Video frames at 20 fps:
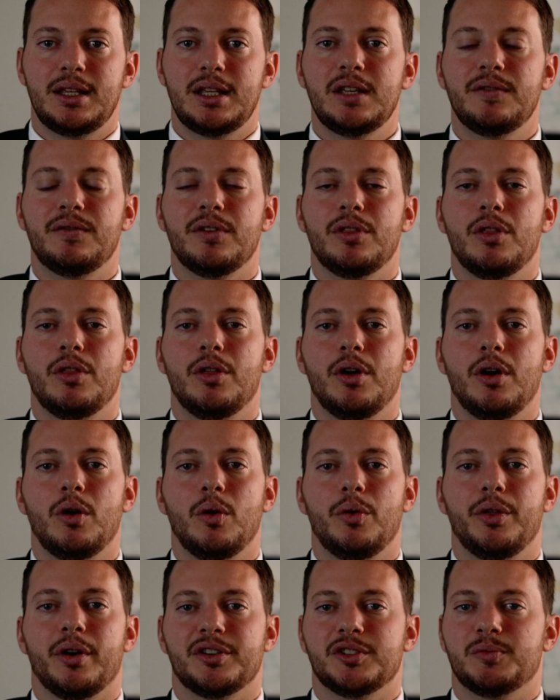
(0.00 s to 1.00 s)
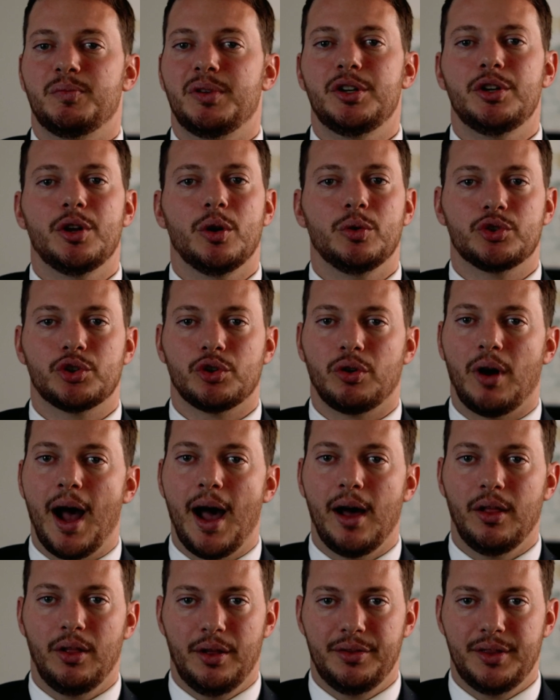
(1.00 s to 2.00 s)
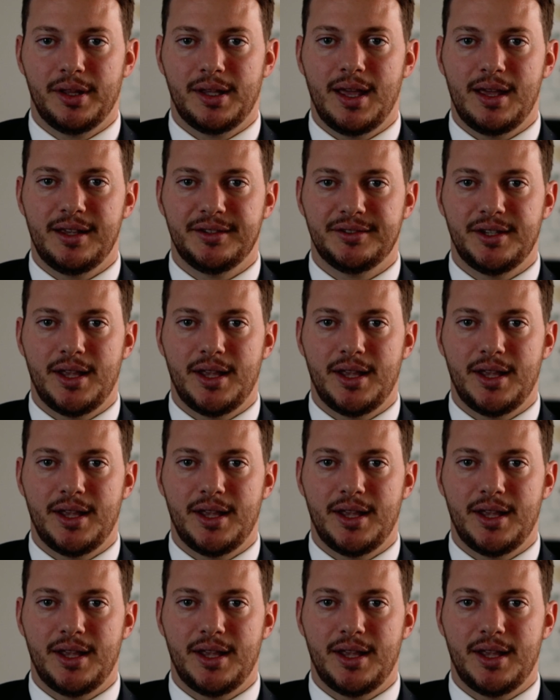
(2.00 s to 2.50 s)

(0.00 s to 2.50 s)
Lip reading: even though there's been no trial on the case